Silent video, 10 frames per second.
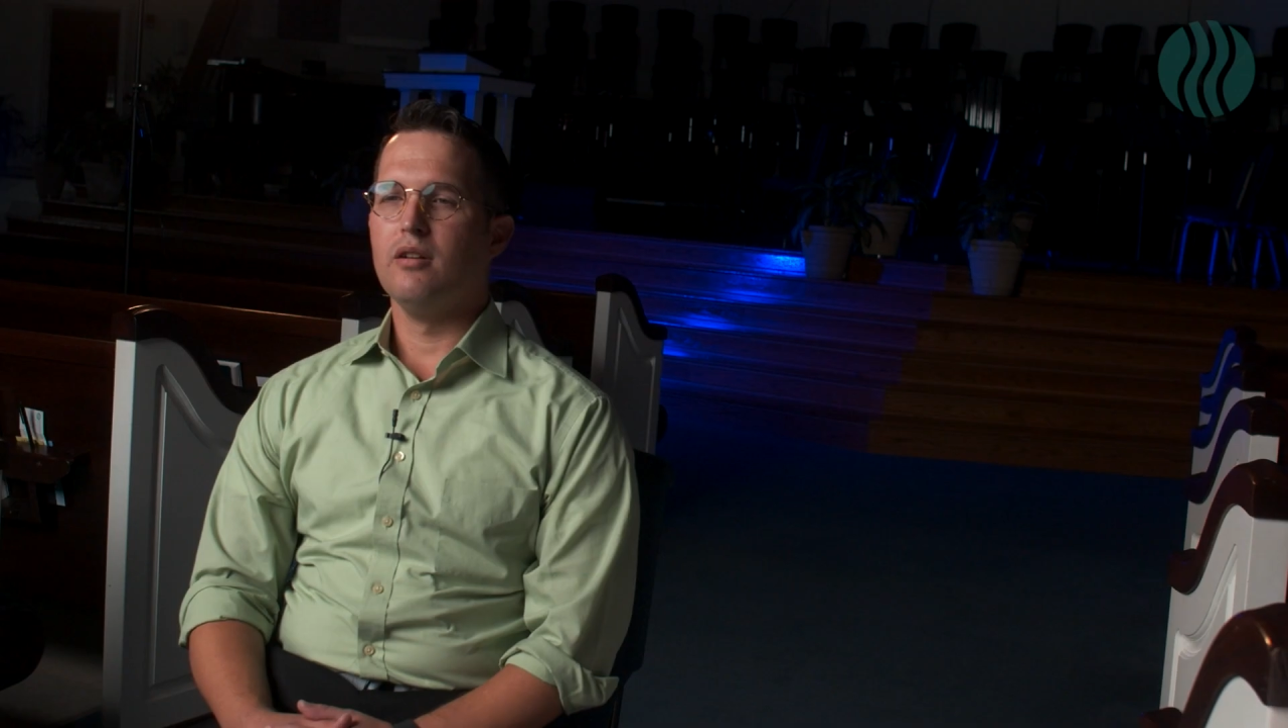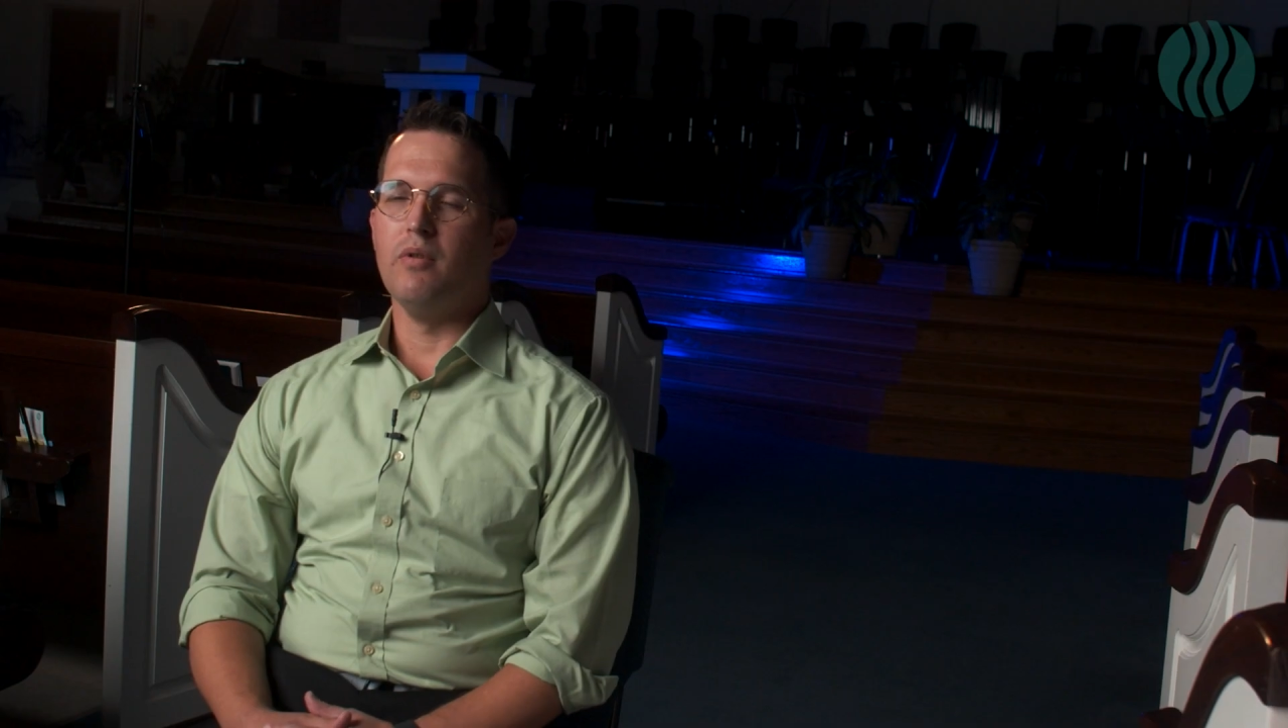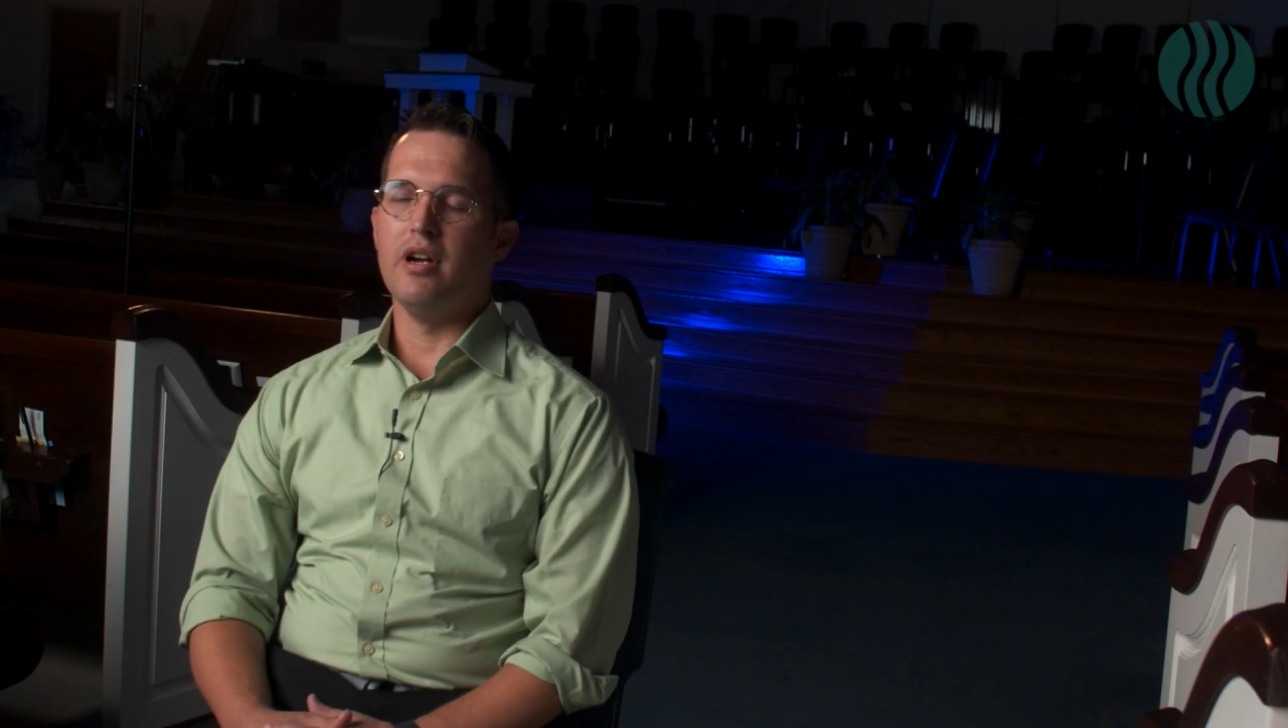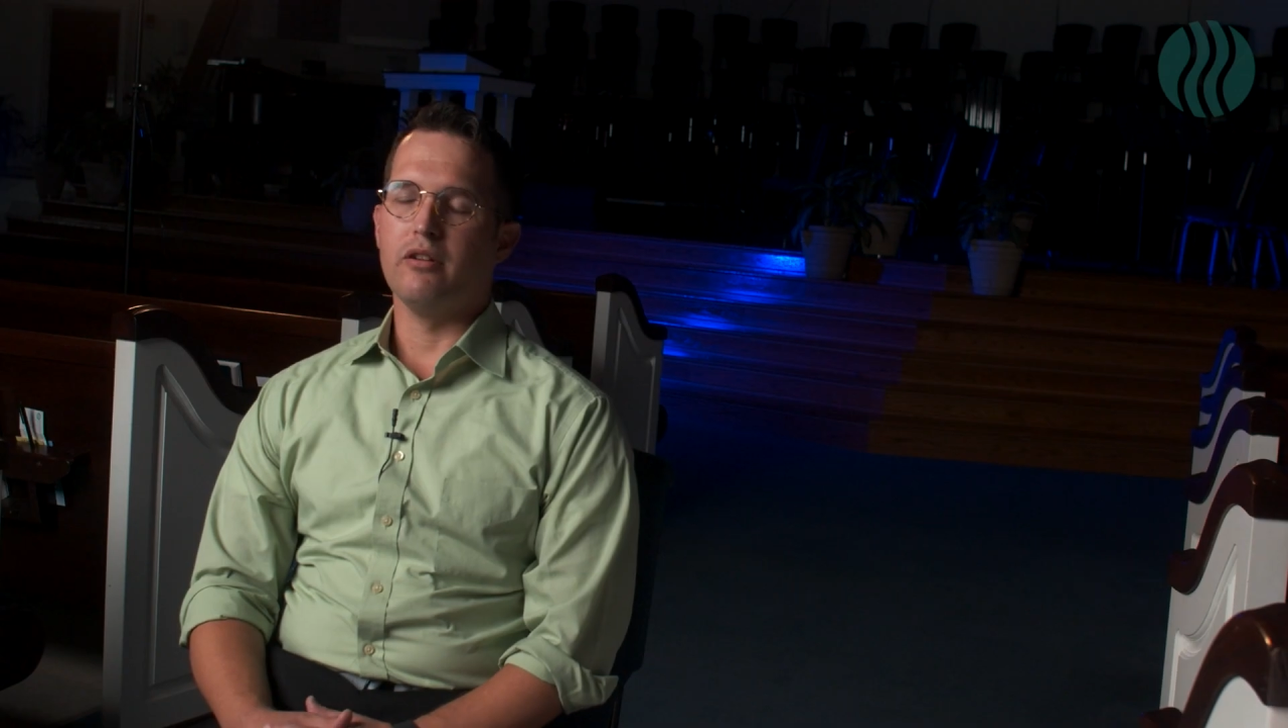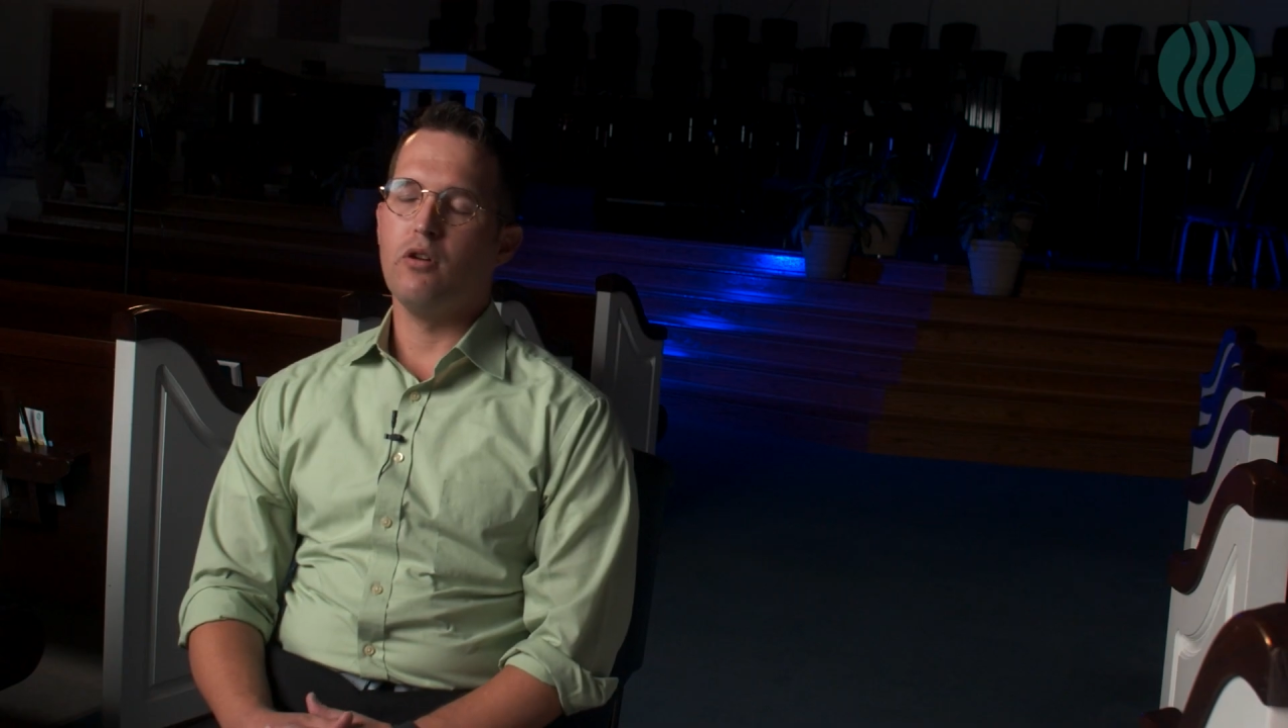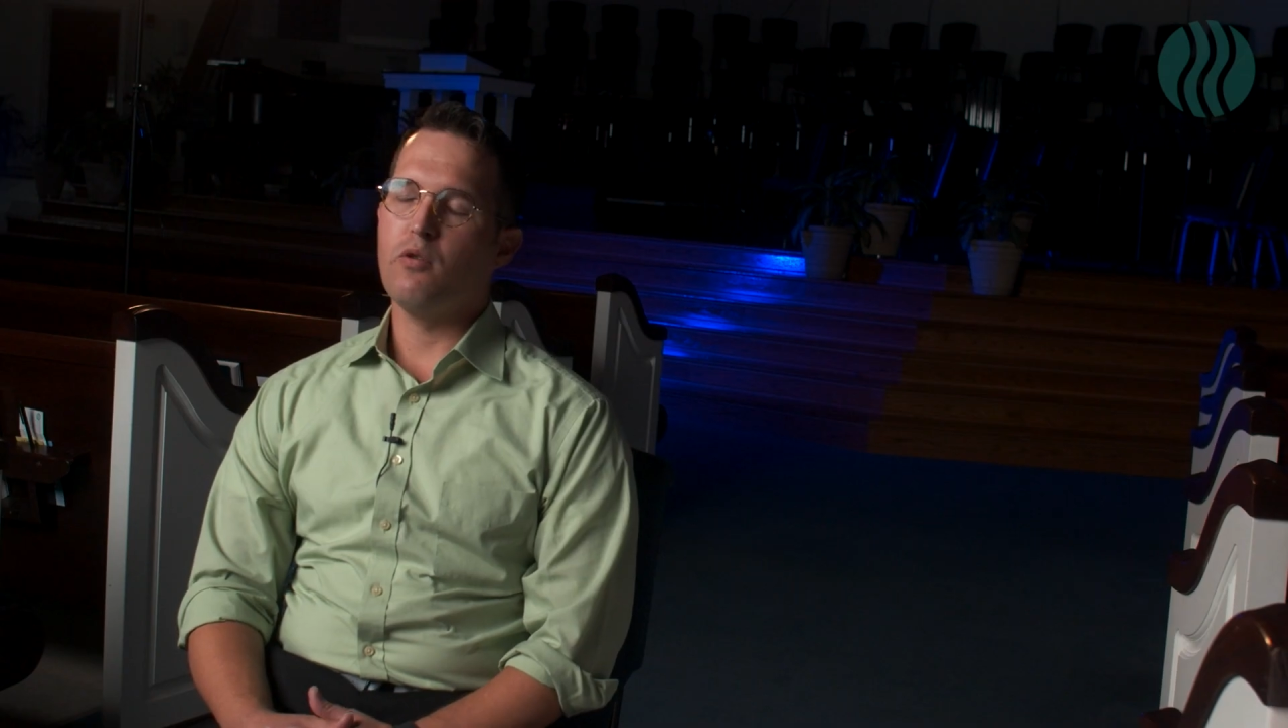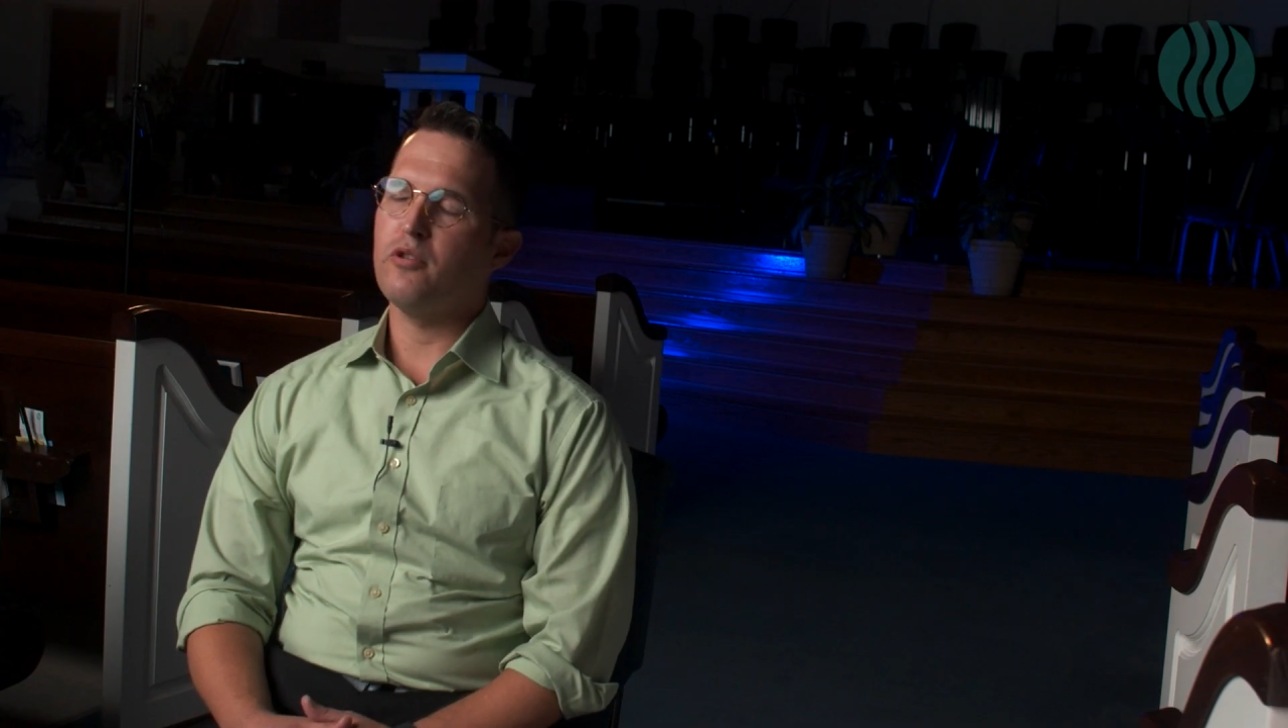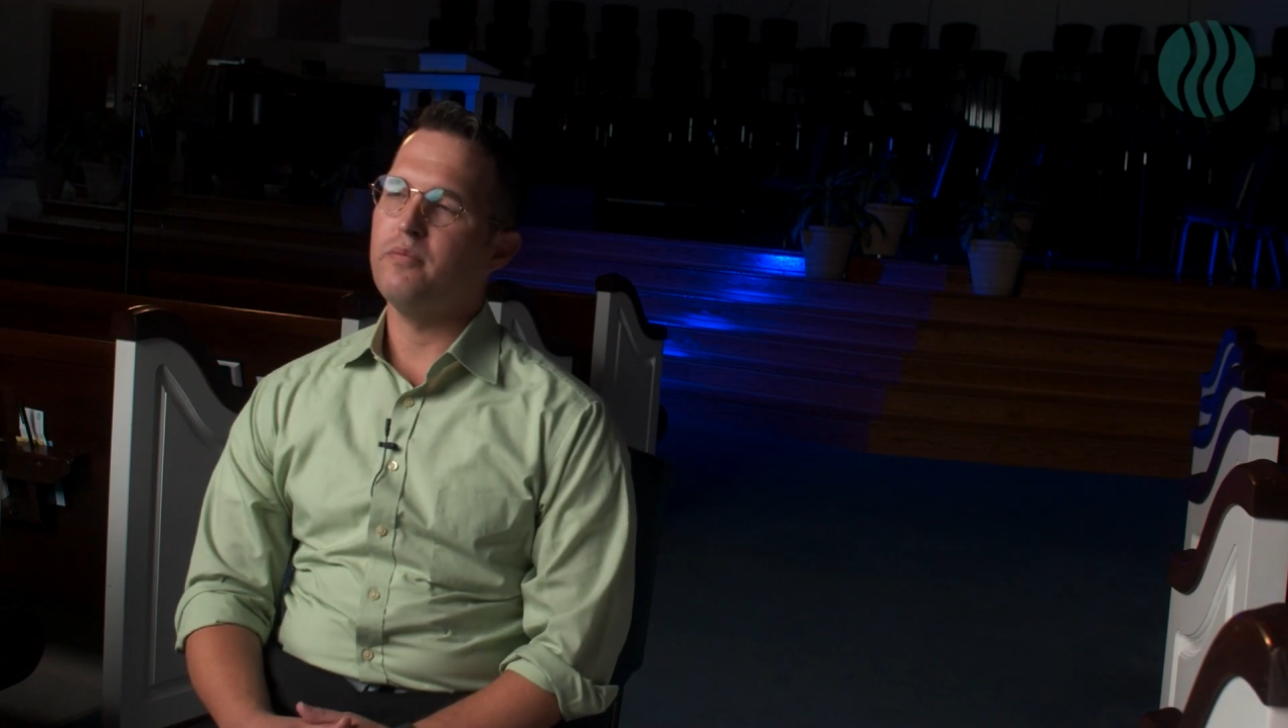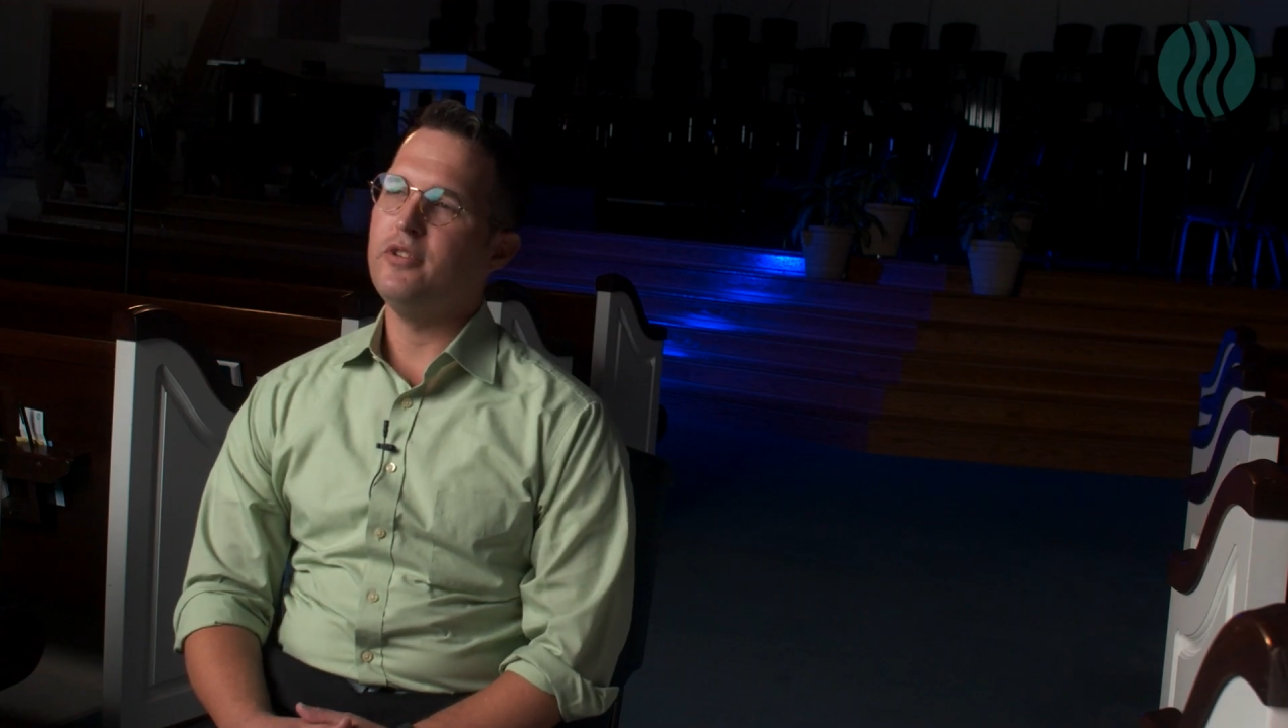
Well, choral